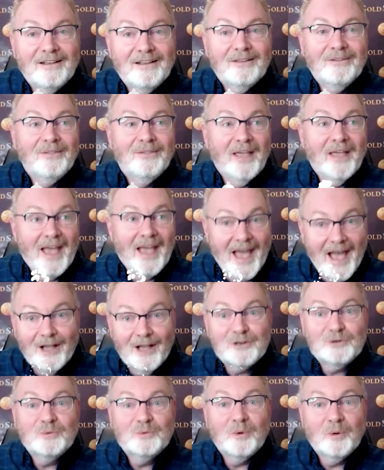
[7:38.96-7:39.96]
the
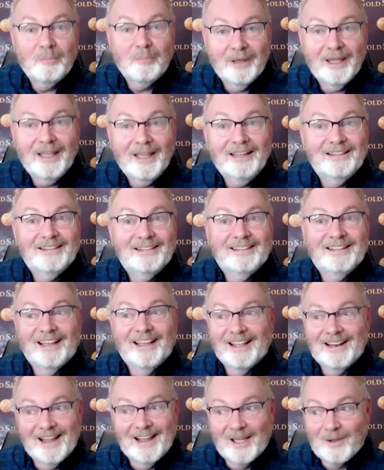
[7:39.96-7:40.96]
actual pit
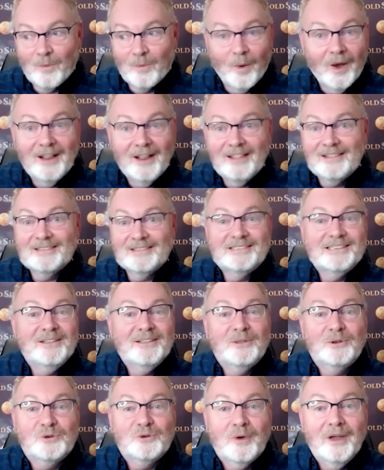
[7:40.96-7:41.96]
and wanted to see
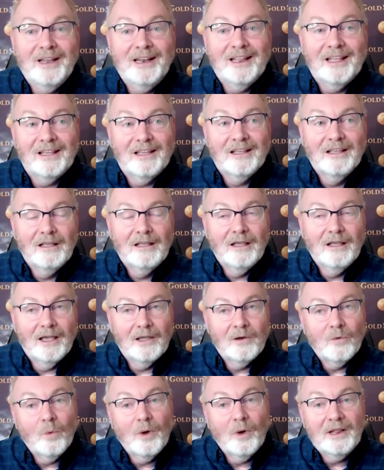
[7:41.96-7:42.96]
the trading.
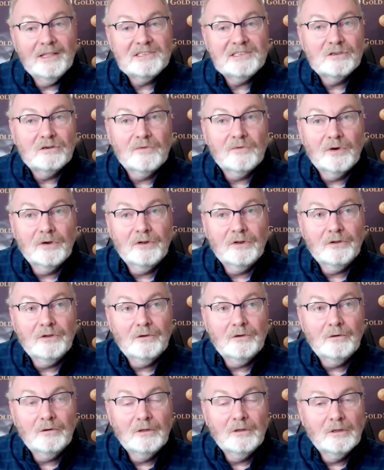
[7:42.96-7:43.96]
And what did silver
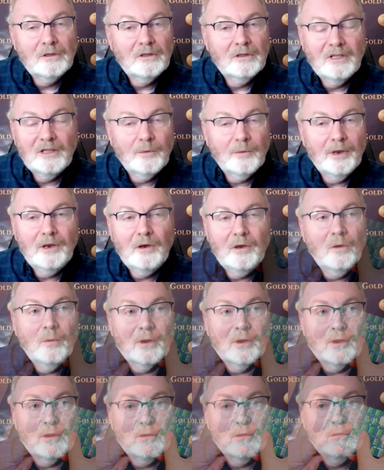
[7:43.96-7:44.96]
do? It went
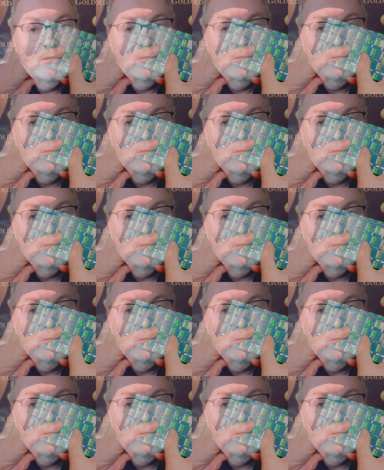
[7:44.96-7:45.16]
nowhere.